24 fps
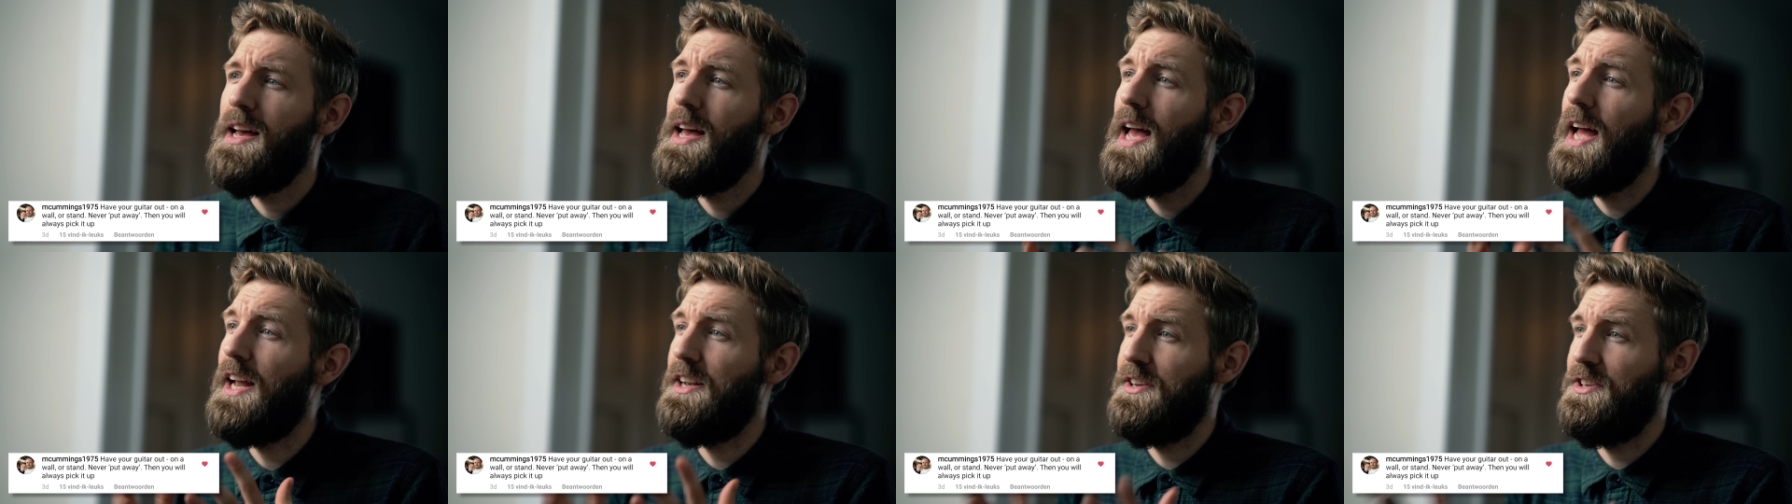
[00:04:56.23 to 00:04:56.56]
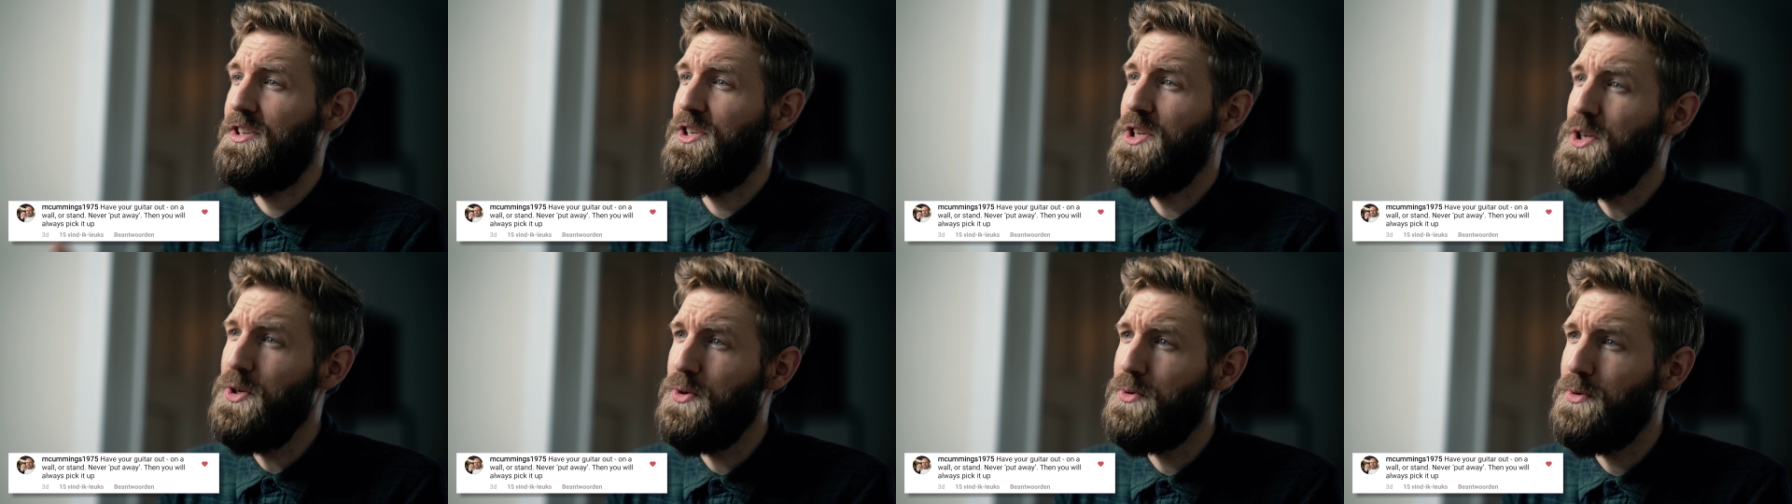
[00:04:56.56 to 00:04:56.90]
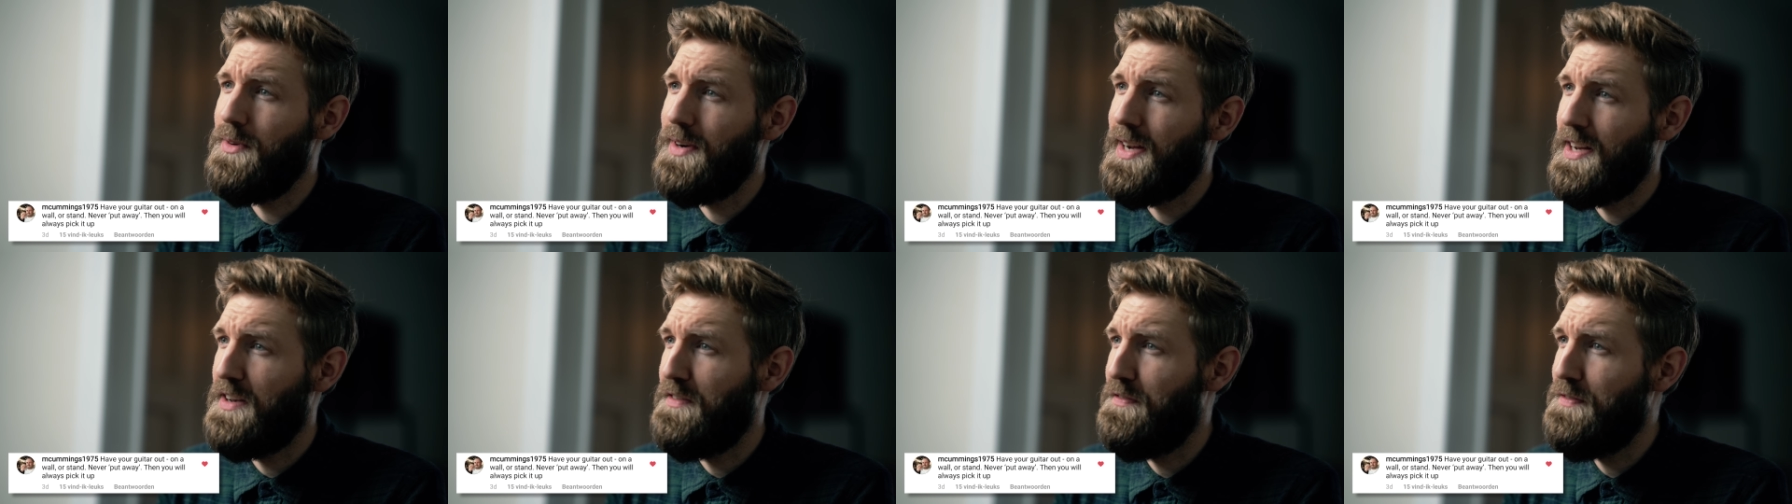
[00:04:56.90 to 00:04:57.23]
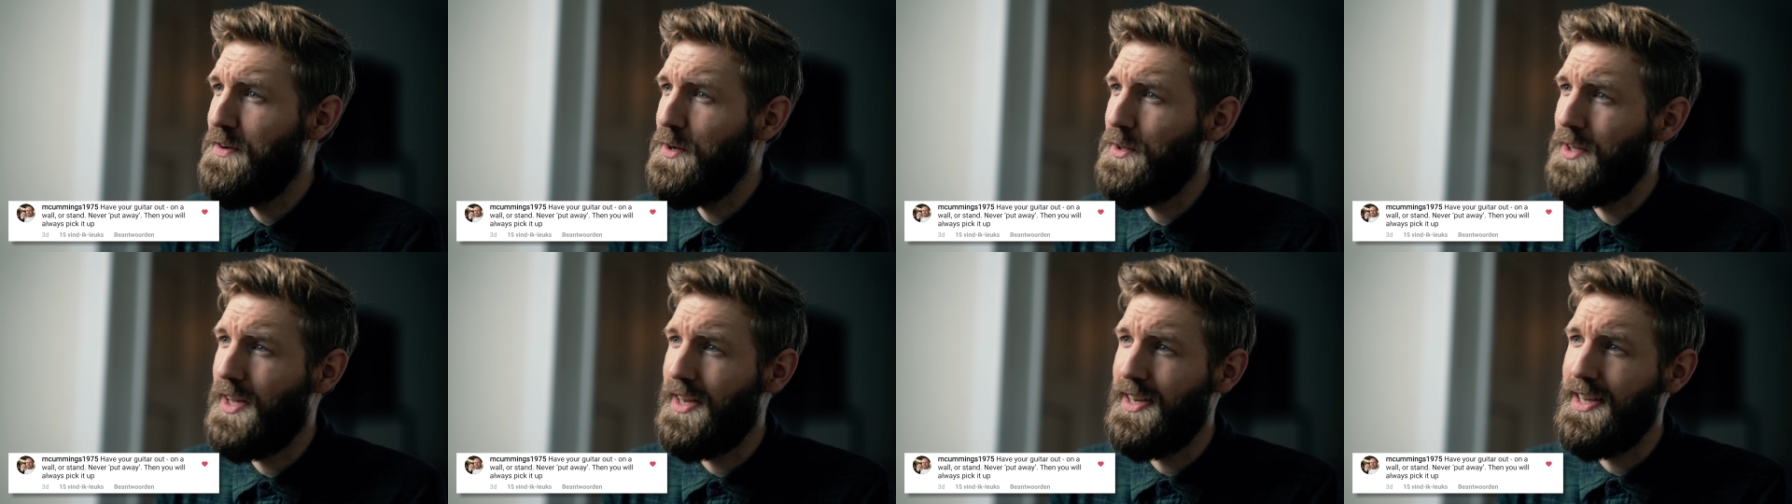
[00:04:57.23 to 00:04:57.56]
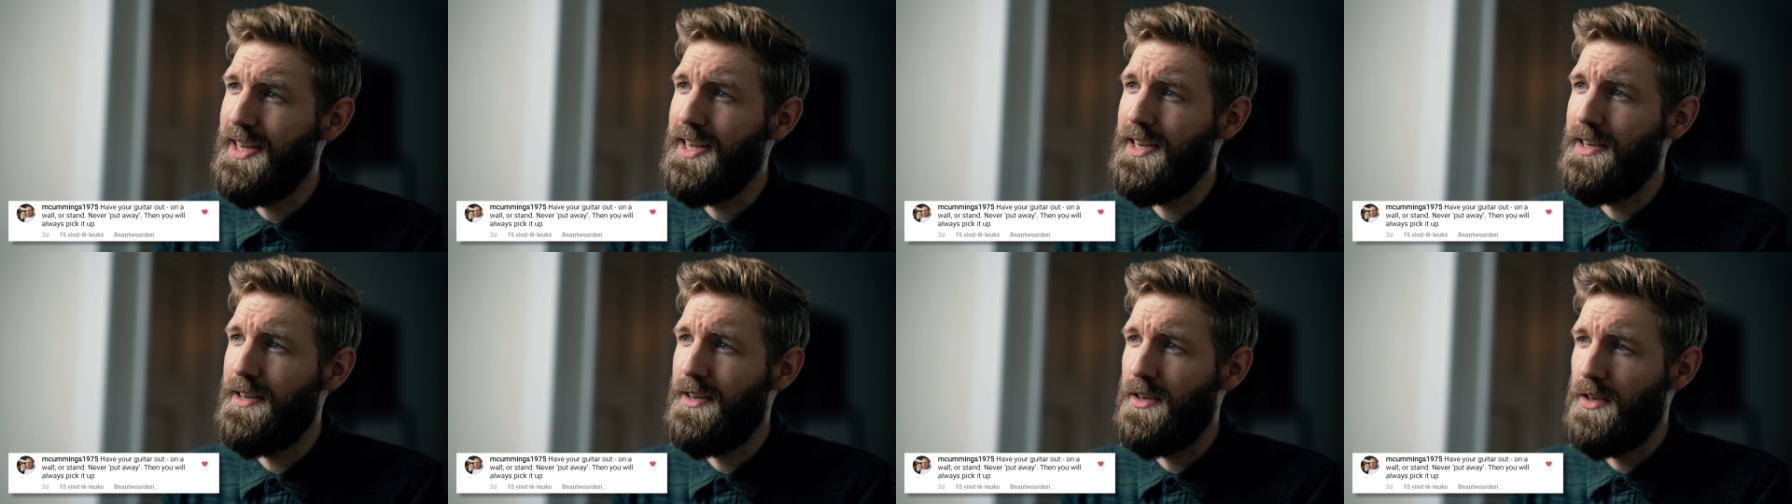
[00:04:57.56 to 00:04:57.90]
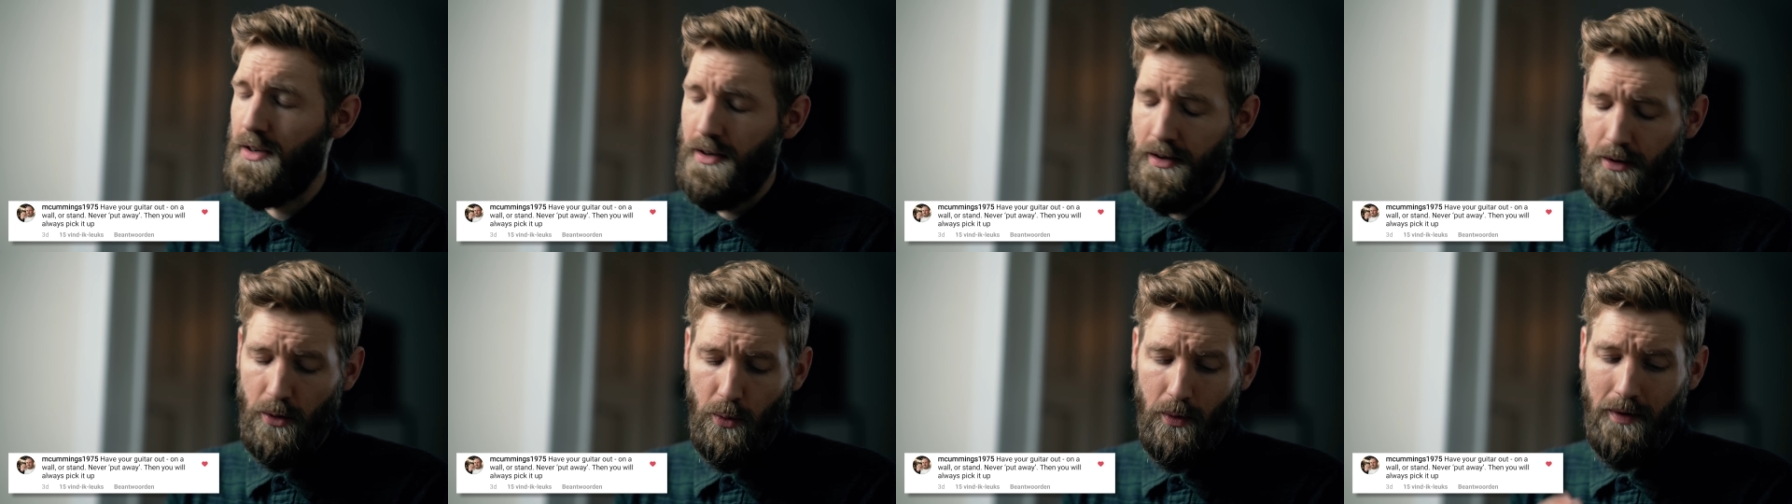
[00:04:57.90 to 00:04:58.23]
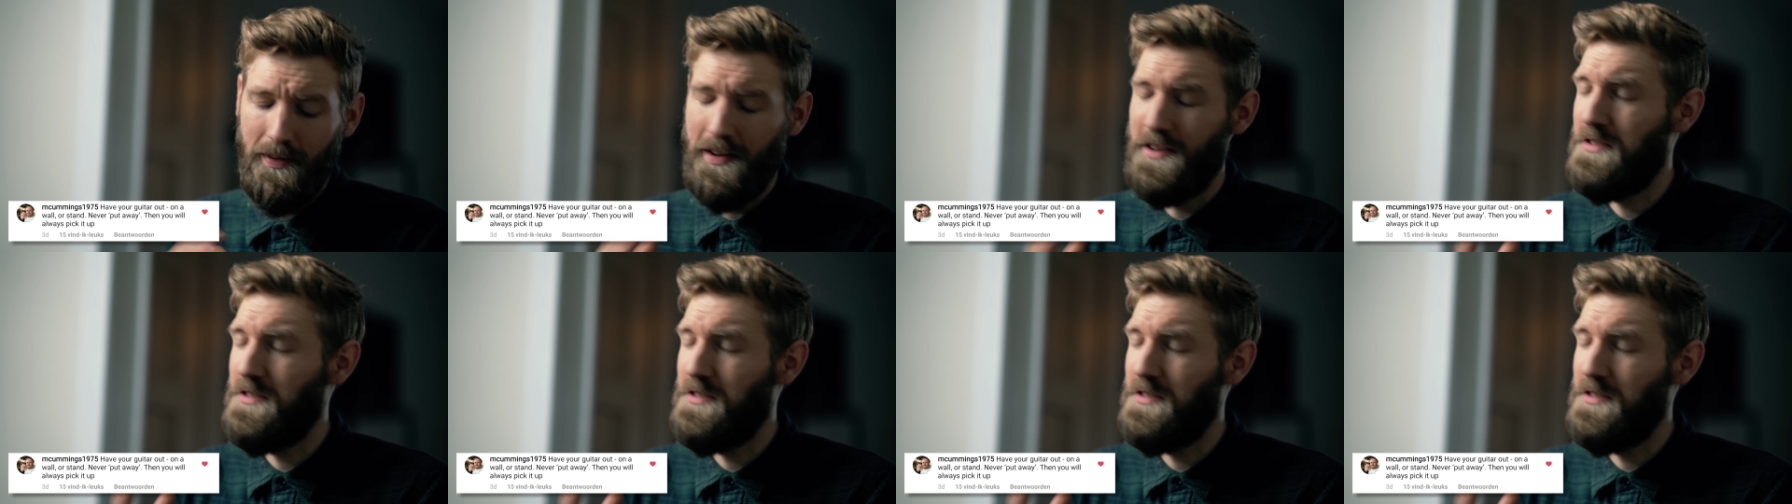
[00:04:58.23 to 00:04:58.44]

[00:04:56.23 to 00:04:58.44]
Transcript: and you can fill that in with